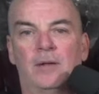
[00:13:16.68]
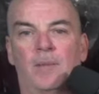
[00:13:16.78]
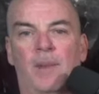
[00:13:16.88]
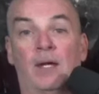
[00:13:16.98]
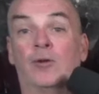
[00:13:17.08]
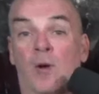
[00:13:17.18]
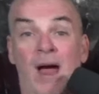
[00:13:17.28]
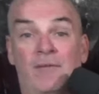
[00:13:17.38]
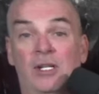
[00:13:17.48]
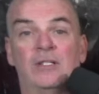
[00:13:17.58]
and
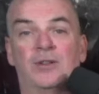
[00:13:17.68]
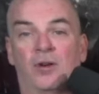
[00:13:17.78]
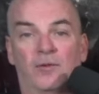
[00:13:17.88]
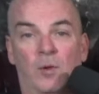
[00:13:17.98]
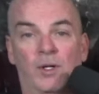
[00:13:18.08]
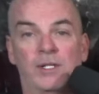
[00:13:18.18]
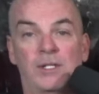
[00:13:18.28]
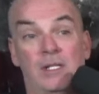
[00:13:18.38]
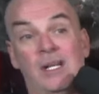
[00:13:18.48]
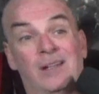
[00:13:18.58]
gravity to her voice,
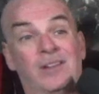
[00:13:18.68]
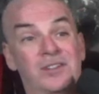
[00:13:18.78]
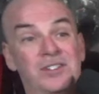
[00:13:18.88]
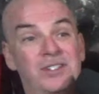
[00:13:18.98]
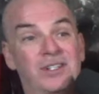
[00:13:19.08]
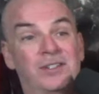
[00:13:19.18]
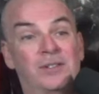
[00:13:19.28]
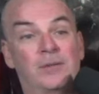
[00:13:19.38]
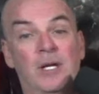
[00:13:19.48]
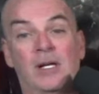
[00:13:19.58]
yet there's
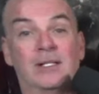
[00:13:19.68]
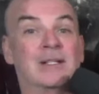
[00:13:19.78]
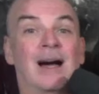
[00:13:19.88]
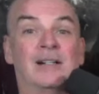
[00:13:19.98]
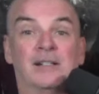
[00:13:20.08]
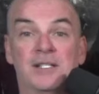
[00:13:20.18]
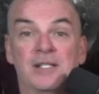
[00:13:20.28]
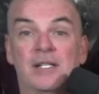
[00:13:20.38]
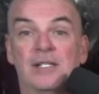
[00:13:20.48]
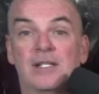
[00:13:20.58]
still a
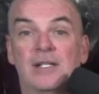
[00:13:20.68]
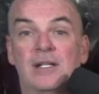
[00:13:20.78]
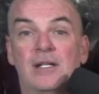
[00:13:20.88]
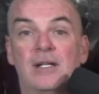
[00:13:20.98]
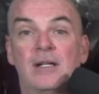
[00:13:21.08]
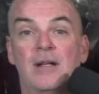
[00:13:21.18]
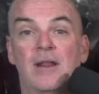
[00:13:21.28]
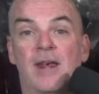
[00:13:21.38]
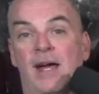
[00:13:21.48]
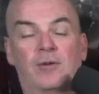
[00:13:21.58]
guilelessness
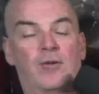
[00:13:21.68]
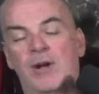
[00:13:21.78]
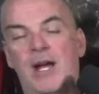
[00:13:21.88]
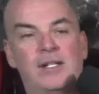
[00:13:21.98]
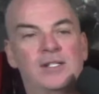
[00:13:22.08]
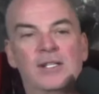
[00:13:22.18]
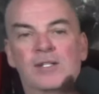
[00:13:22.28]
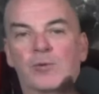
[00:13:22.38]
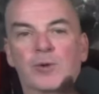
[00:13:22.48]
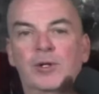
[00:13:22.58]
that creates
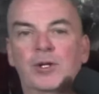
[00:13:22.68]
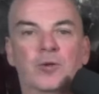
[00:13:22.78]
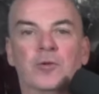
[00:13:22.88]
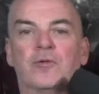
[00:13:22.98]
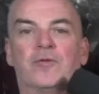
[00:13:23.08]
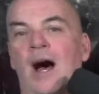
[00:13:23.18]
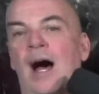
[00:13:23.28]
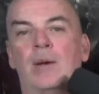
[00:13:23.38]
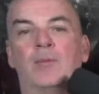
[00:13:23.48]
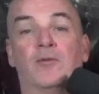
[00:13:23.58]
this really cool
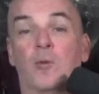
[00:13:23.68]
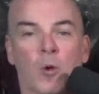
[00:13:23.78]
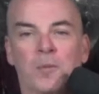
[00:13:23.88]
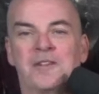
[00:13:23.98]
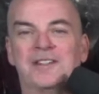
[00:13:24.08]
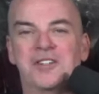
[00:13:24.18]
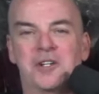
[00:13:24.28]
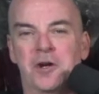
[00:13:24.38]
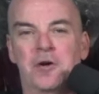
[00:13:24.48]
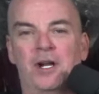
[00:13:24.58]
vibe of warmth and
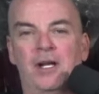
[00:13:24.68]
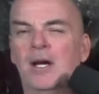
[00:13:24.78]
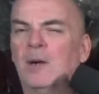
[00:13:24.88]
security.